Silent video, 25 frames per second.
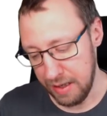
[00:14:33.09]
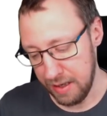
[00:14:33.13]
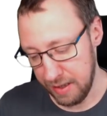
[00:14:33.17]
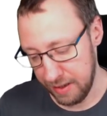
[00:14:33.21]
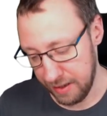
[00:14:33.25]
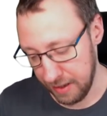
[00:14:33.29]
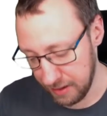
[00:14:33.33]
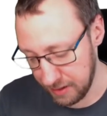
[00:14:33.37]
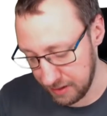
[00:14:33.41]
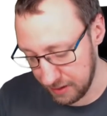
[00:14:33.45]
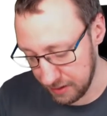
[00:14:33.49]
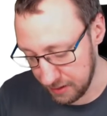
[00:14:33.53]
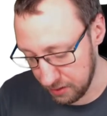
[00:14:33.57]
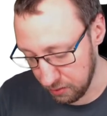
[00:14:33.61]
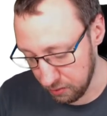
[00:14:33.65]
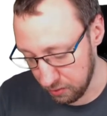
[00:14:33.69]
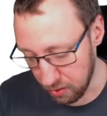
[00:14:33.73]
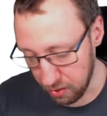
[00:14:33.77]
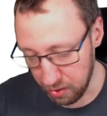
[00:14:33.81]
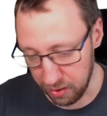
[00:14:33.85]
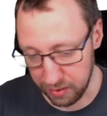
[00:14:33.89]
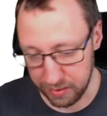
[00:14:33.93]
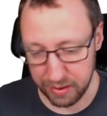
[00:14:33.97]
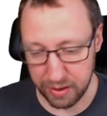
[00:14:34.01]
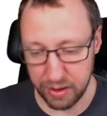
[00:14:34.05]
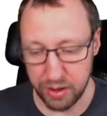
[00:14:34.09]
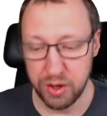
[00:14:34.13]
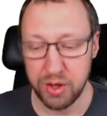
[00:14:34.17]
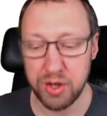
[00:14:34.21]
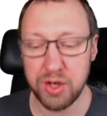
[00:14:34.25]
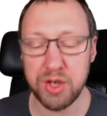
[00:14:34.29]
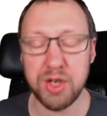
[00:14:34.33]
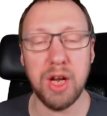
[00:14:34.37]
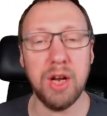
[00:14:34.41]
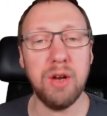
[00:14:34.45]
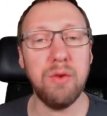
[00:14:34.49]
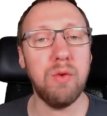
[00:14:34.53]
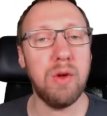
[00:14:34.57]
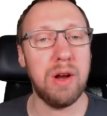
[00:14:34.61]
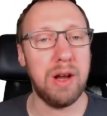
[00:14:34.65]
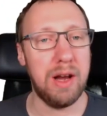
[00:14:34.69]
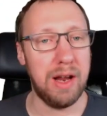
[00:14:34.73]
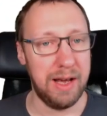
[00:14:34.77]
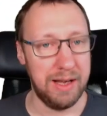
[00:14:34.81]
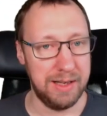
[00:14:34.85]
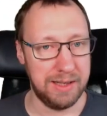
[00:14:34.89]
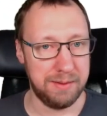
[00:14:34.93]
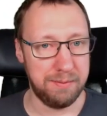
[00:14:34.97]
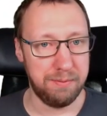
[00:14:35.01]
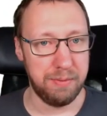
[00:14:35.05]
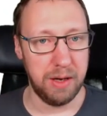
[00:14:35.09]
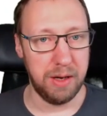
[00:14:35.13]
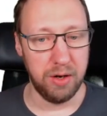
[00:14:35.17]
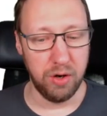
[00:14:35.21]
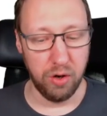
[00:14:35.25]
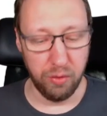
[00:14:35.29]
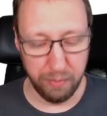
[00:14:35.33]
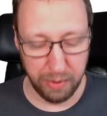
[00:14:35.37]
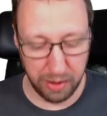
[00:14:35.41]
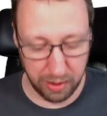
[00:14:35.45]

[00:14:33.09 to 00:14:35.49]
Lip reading: That's a so-called generalized binomial